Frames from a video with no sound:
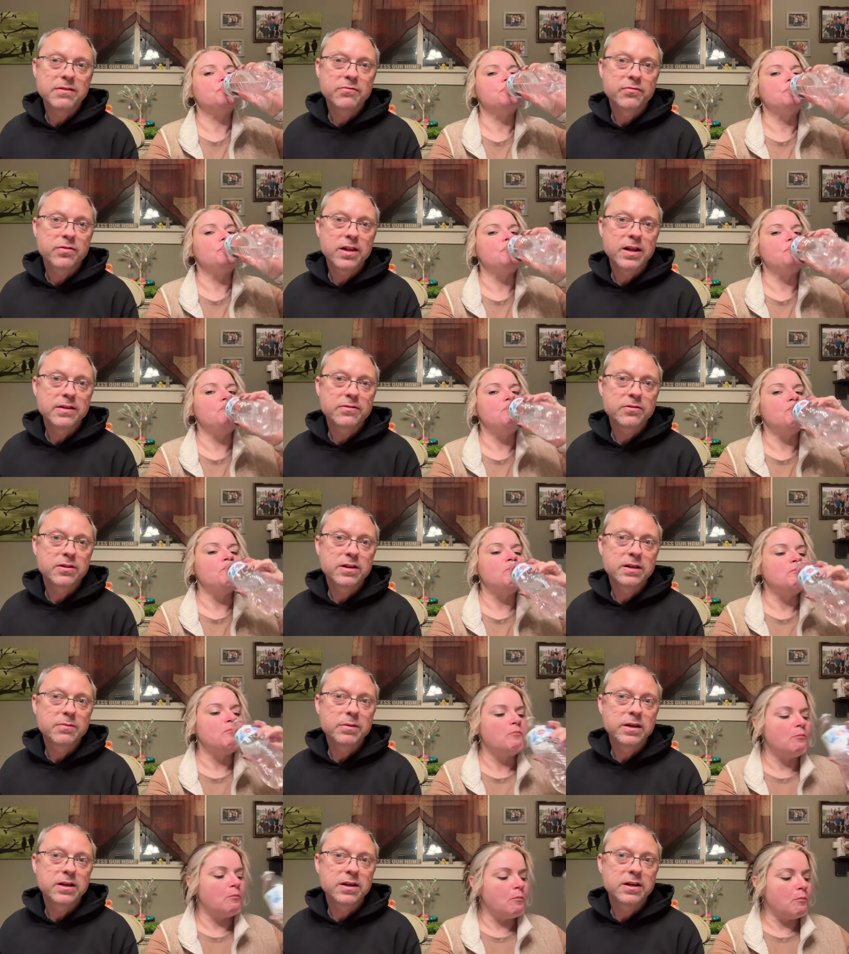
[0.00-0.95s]
Speaker 1: flavoring
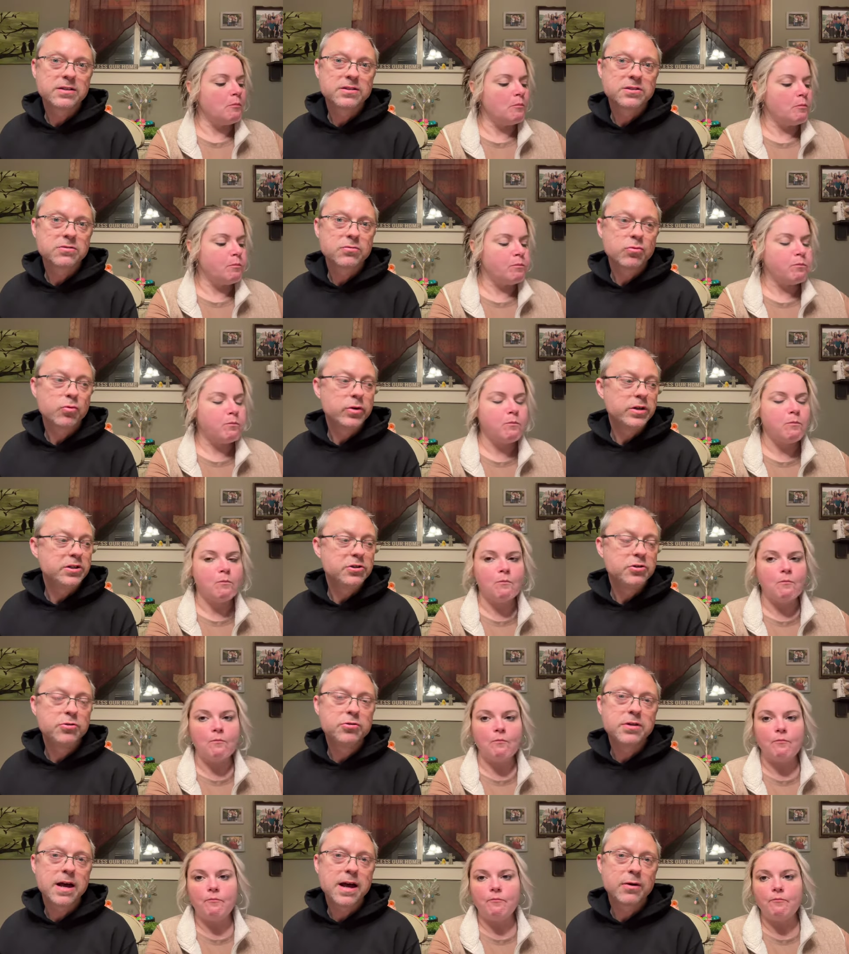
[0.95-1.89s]
because we do
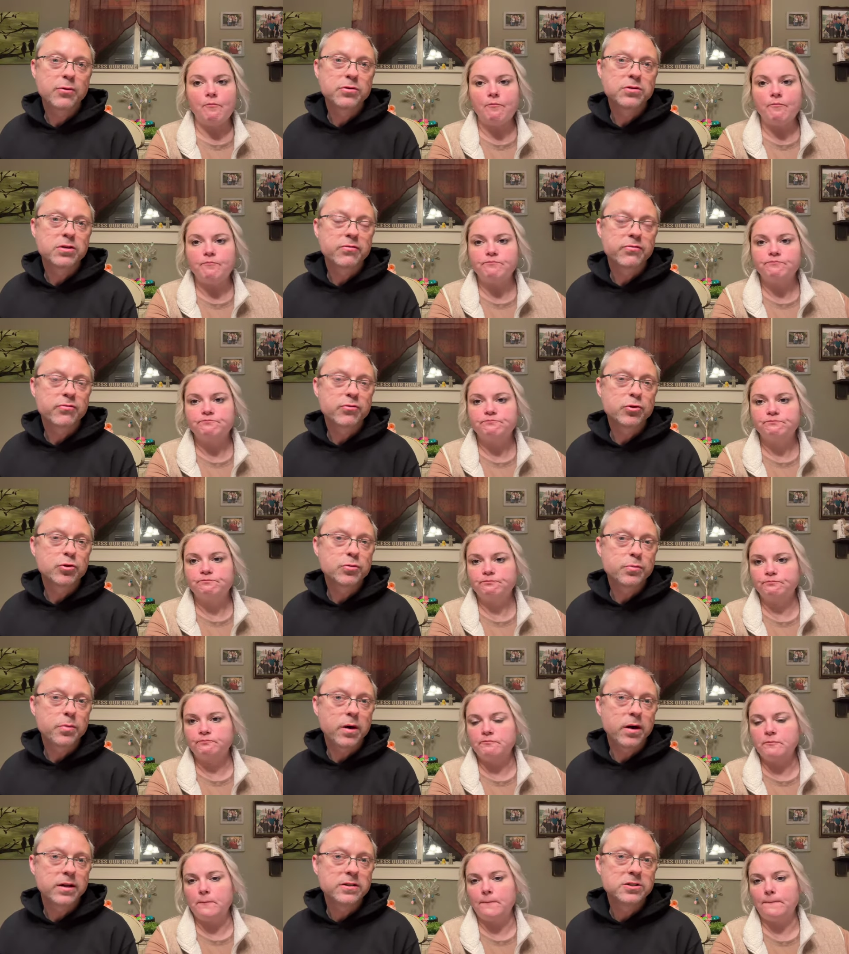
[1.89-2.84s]
that with the fruit
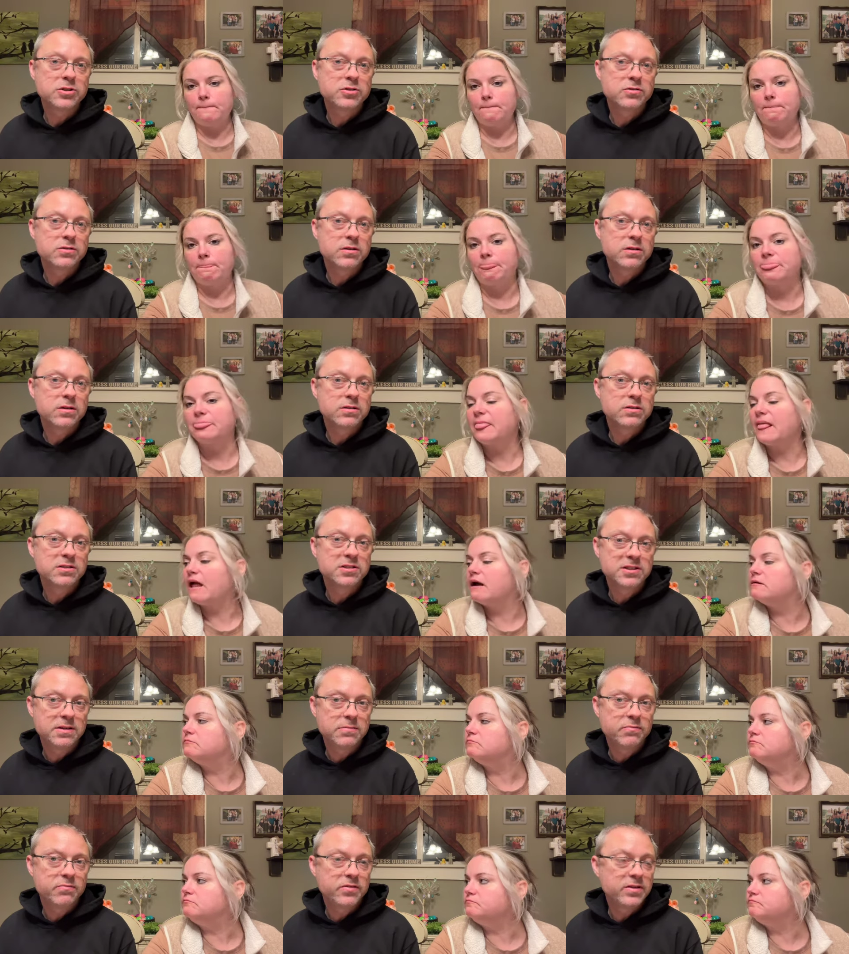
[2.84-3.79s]
punch
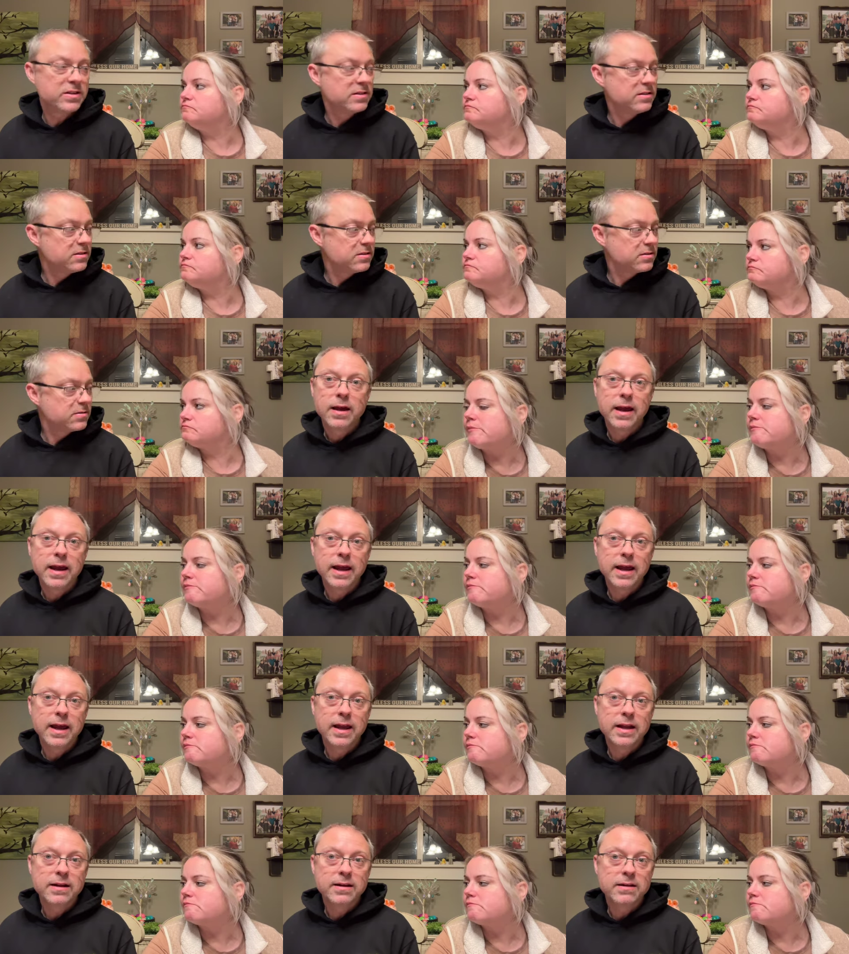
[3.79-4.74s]
Zip Fizz,
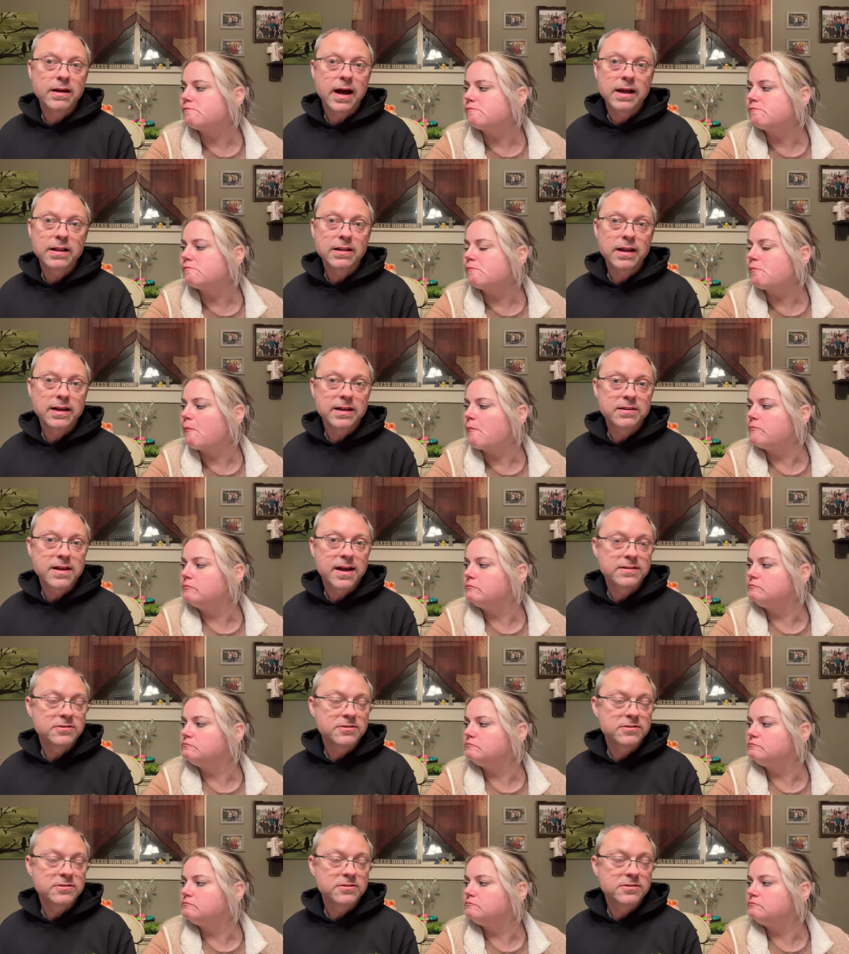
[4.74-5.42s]
and I like that